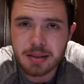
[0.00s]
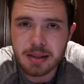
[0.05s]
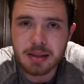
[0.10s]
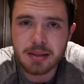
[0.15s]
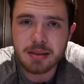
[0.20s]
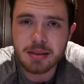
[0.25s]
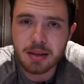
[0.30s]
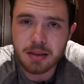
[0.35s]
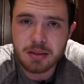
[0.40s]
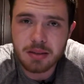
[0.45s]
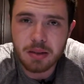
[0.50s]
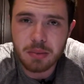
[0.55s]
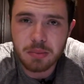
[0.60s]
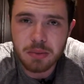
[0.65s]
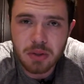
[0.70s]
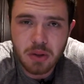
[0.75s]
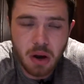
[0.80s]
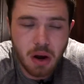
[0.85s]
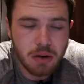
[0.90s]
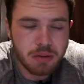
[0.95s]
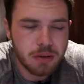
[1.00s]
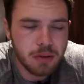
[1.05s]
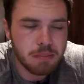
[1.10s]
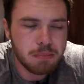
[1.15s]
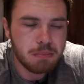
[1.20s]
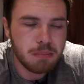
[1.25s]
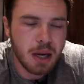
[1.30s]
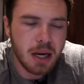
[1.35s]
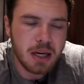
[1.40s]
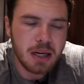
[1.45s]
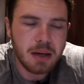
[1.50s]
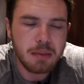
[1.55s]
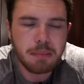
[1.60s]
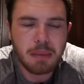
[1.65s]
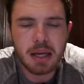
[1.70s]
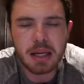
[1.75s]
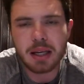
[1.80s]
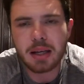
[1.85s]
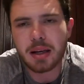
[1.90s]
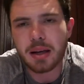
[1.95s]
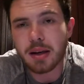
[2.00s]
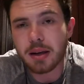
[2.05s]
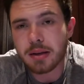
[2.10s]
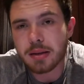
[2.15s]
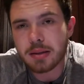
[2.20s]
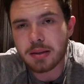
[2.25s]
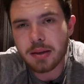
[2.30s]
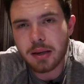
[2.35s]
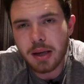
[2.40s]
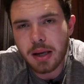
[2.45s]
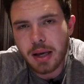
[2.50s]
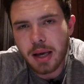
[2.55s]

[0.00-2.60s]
these systems over many, many years.